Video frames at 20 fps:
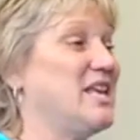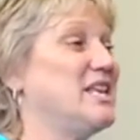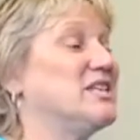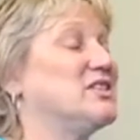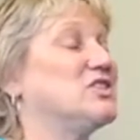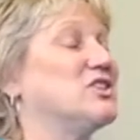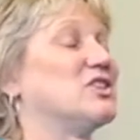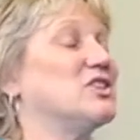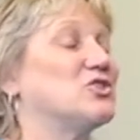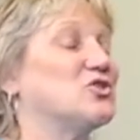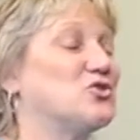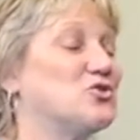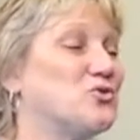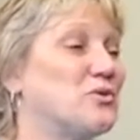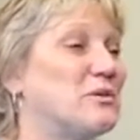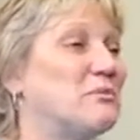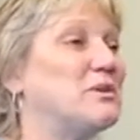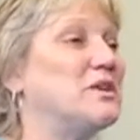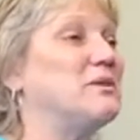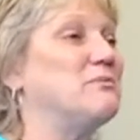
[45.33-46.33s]
It is an
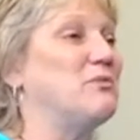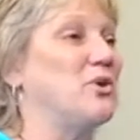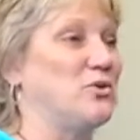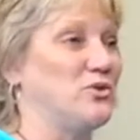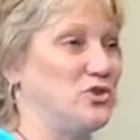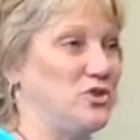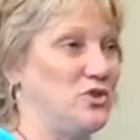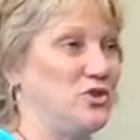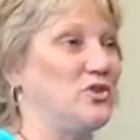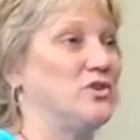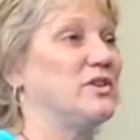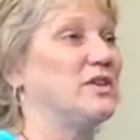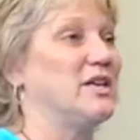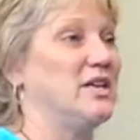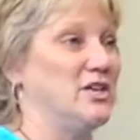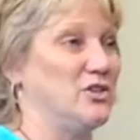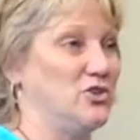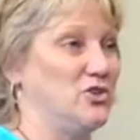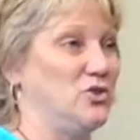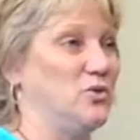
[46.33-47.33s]
extremely emotional
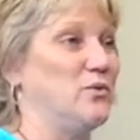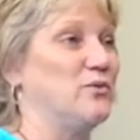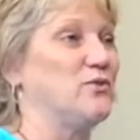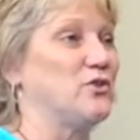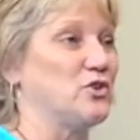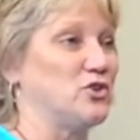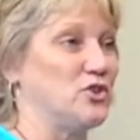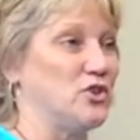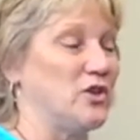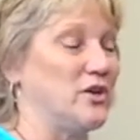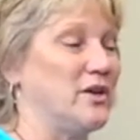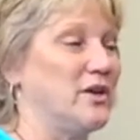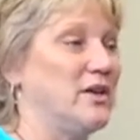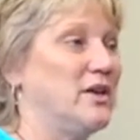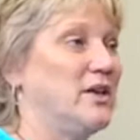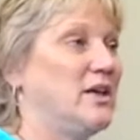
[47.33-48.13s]
issue, for sure.